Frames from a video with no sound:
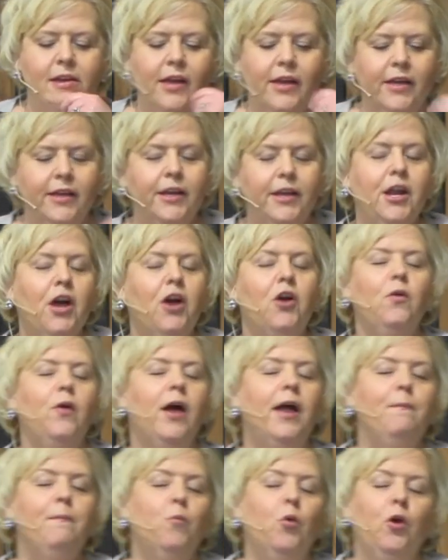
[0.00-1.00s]
You know,
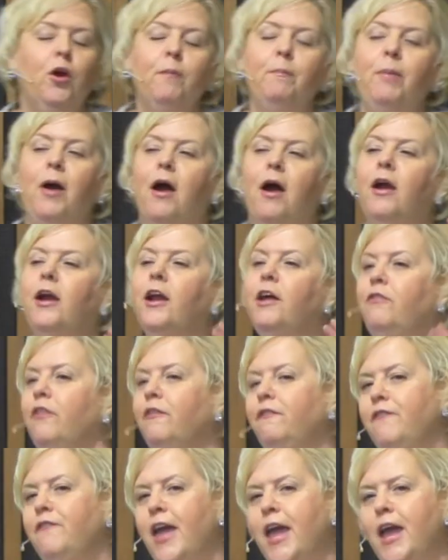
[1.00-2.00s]
and we're part of a
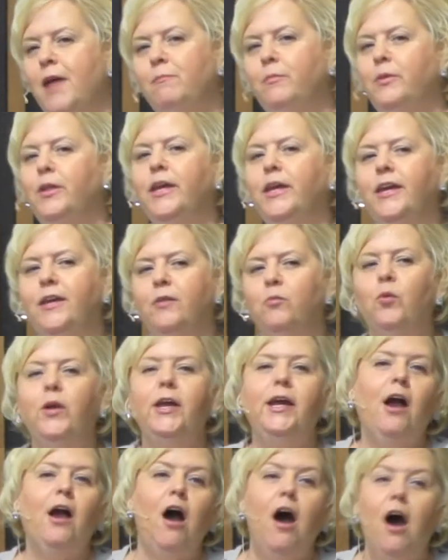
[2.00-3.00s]
family. We
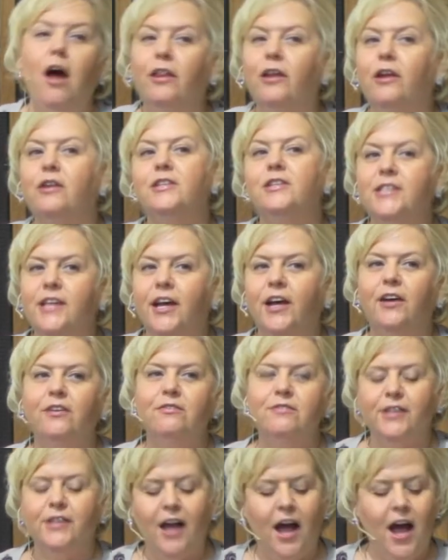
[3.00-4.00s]
call
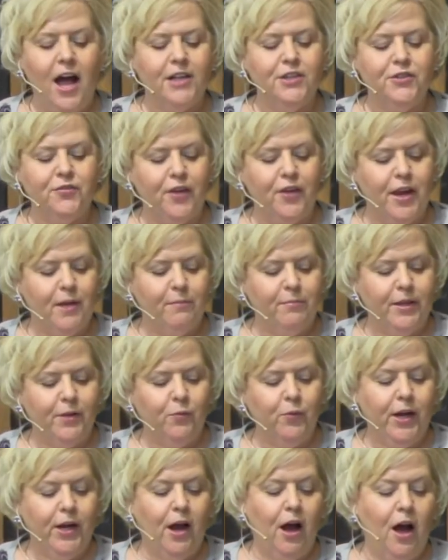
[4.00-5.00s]
ourselves God's family.
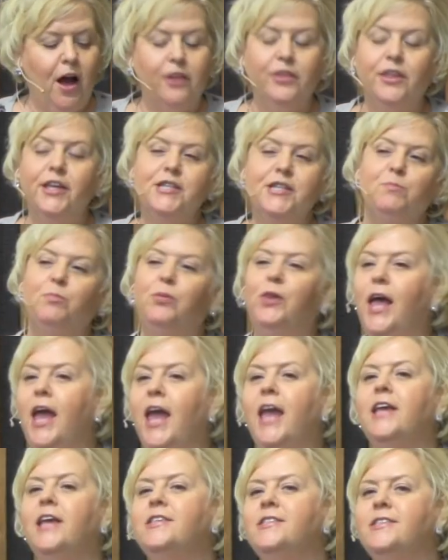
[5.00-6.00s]
We call this
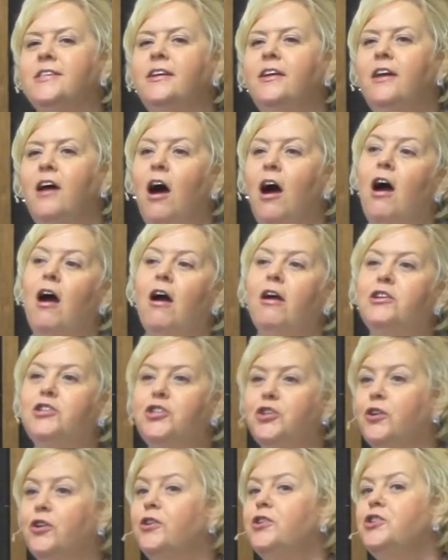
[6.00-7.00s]
place our
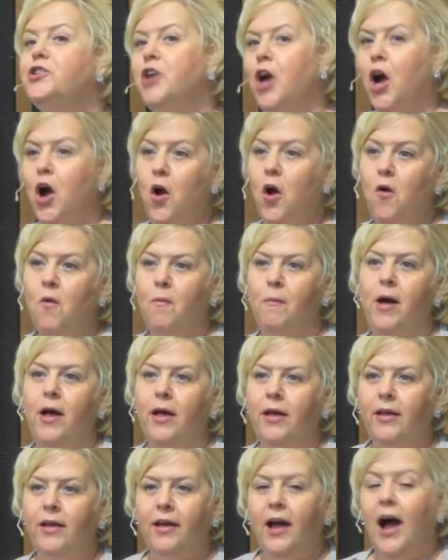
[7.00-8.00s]
church home.
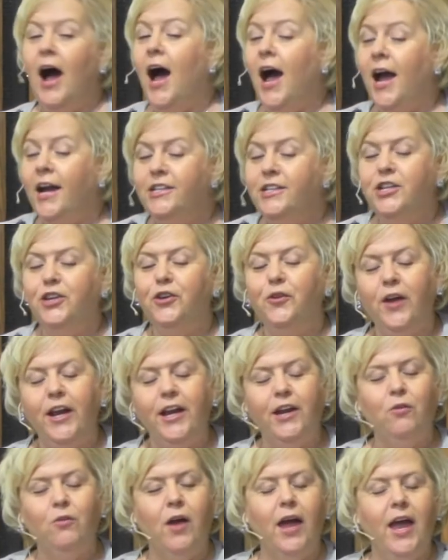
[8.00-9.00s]
I do,
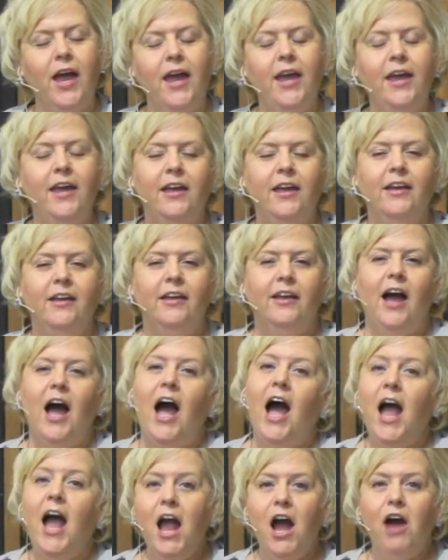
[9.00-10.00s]
anyway.
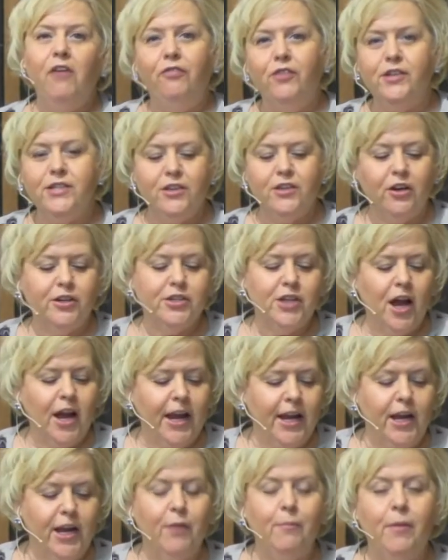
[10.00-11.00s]
I often start
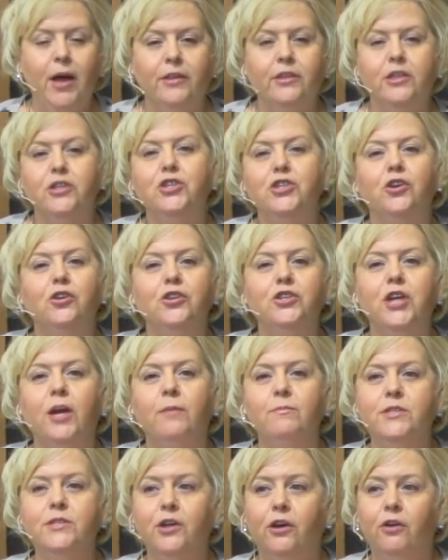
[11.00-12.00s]
talking about the church
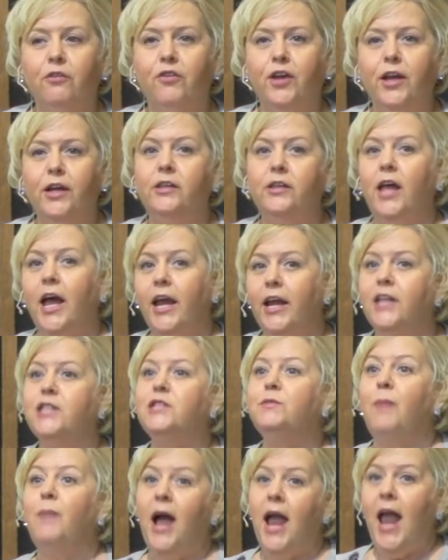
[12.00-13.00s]
I'm serving like
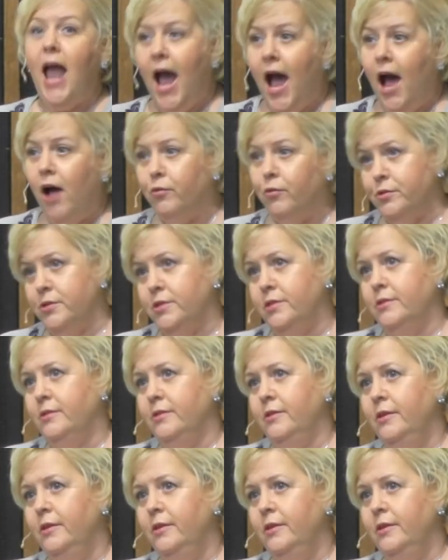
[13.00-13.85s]
it's my house.